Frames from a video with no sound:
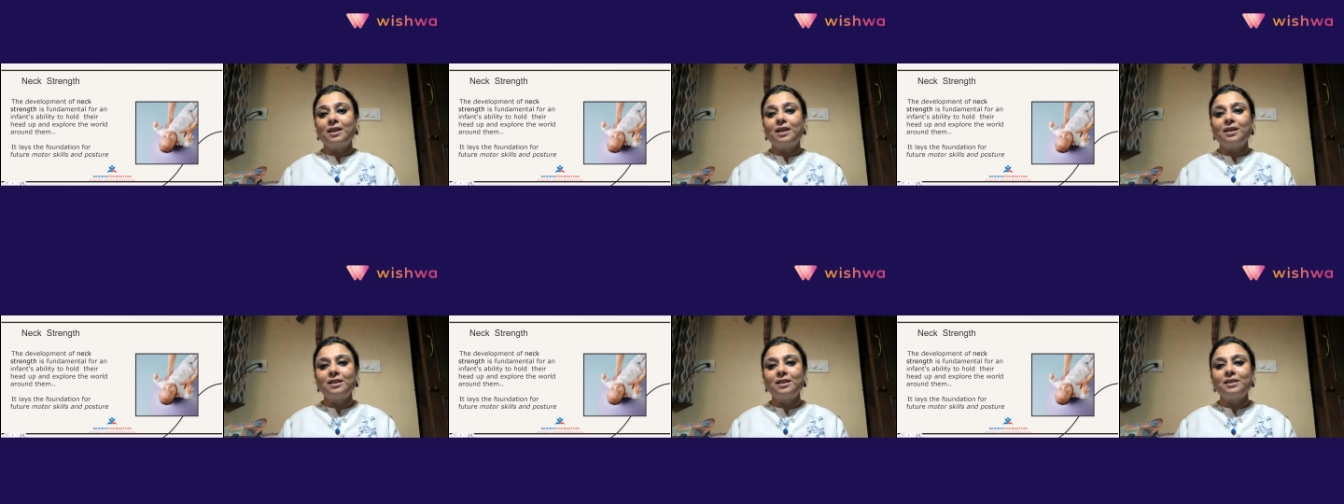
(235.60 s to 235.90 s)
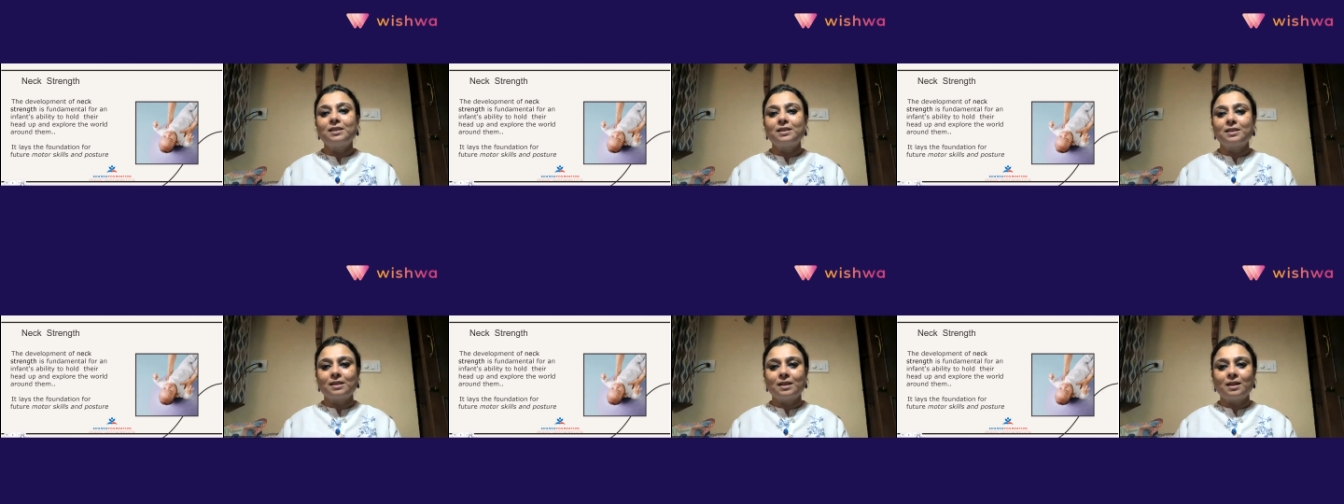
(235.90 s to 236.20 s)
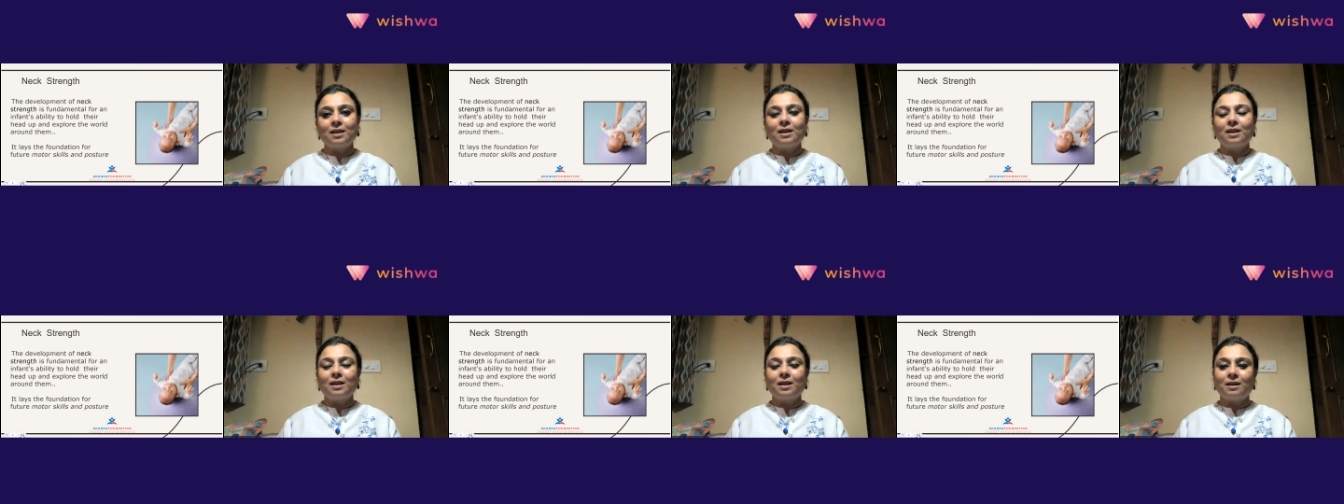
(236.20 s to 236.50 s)
things
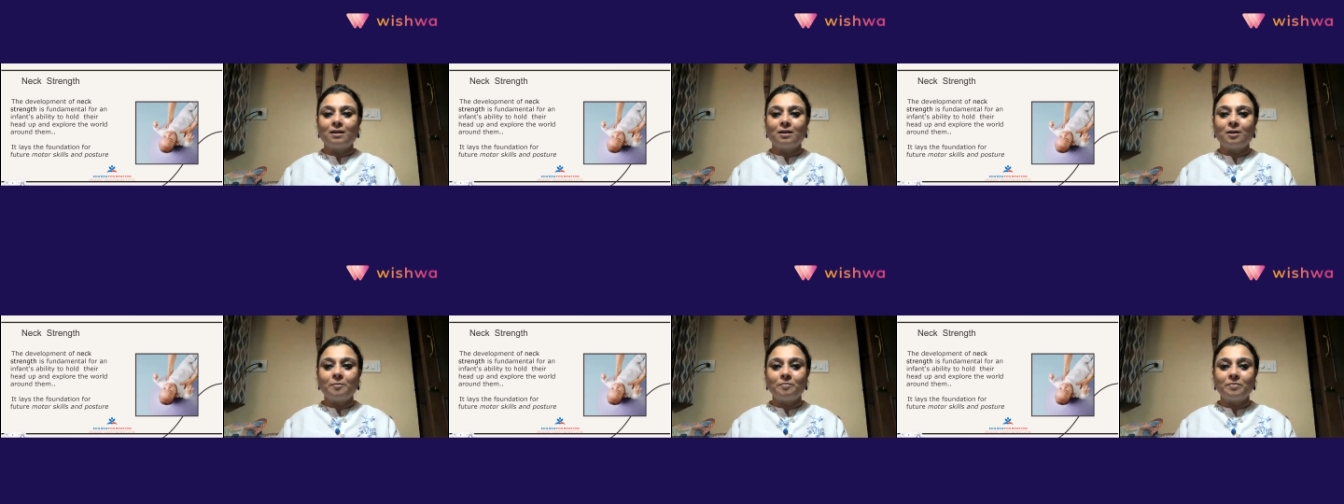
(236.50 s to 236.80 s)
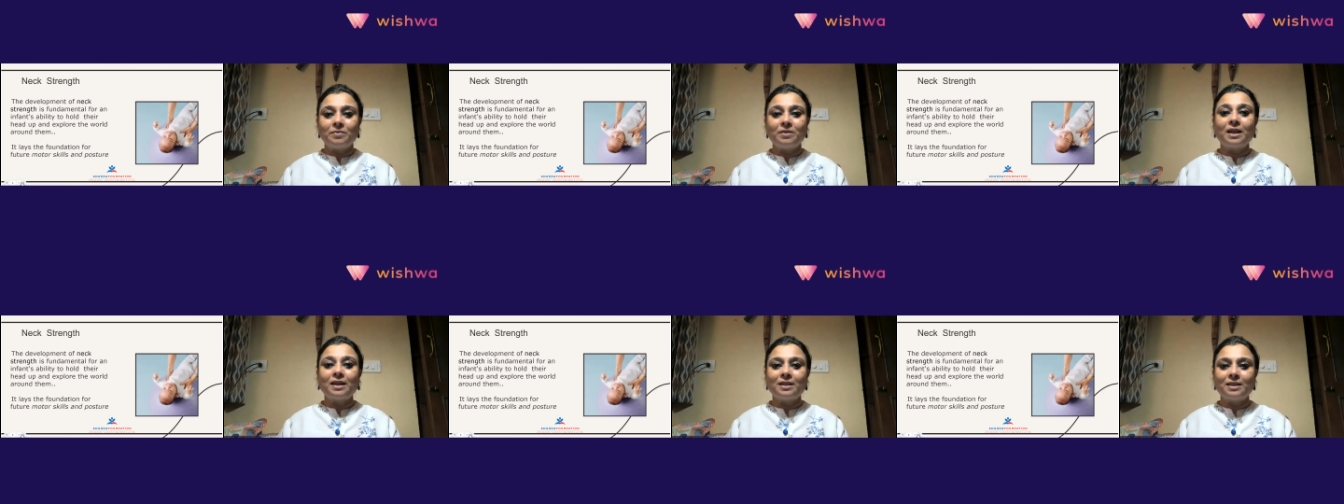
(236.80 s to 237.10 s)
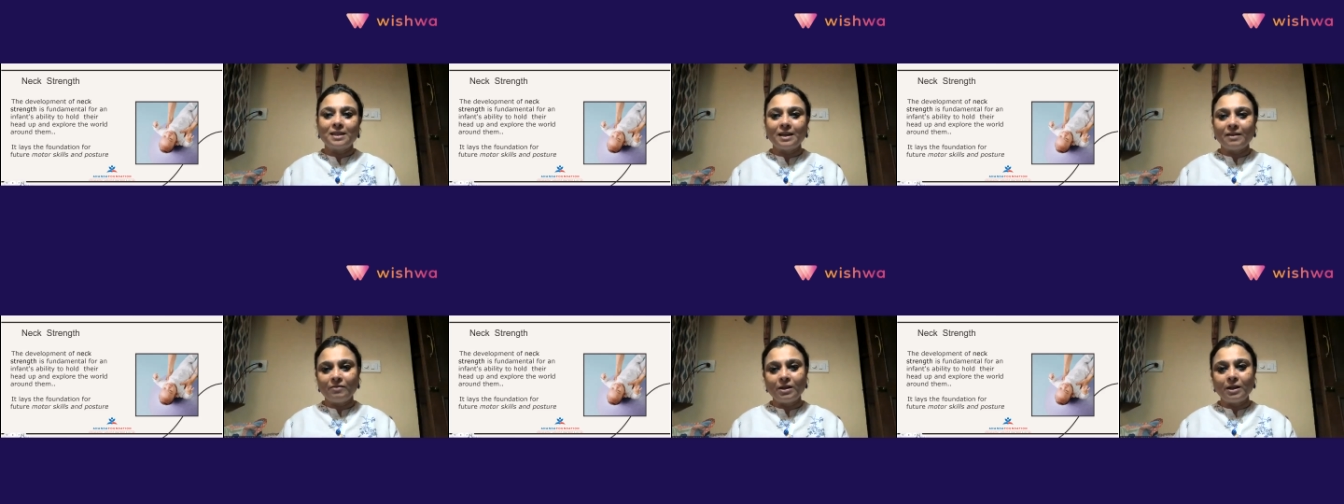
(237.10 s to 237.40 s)
um,
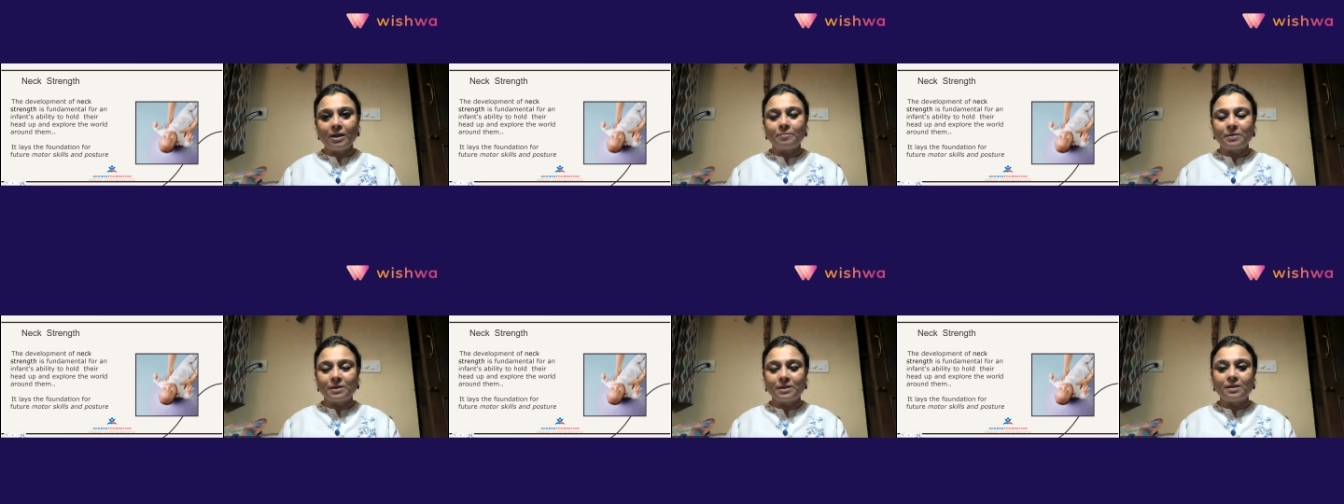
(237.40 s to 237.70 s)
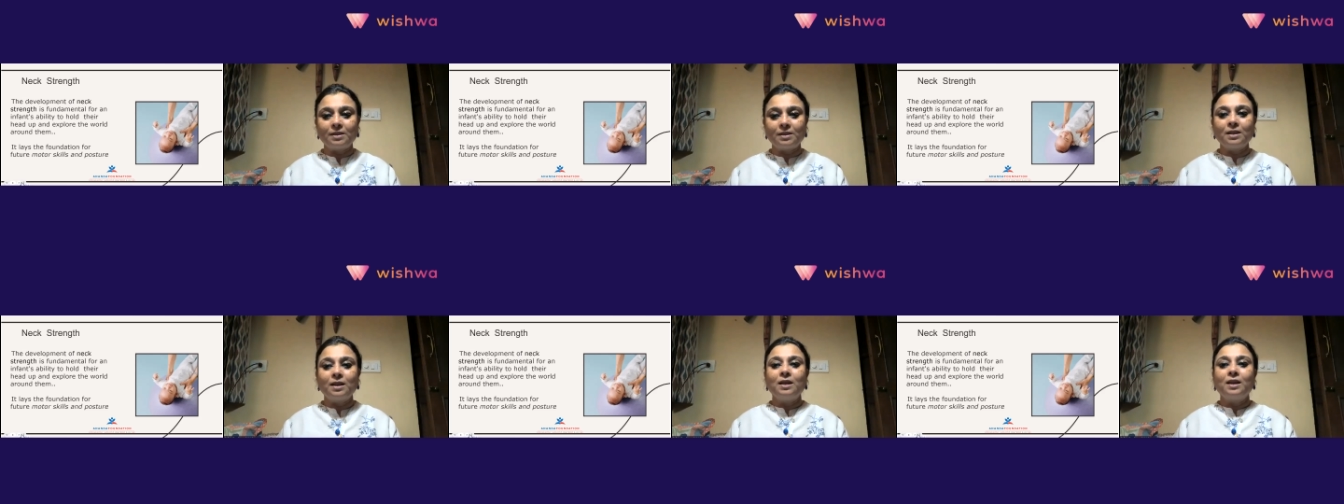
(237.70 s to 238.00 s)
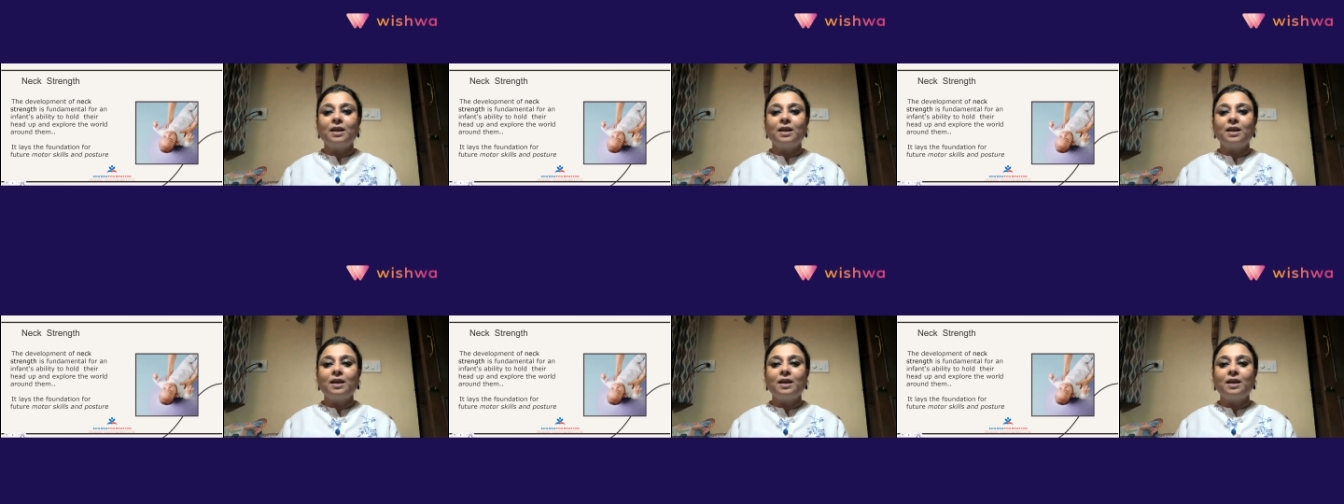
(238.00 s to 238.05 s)
that develops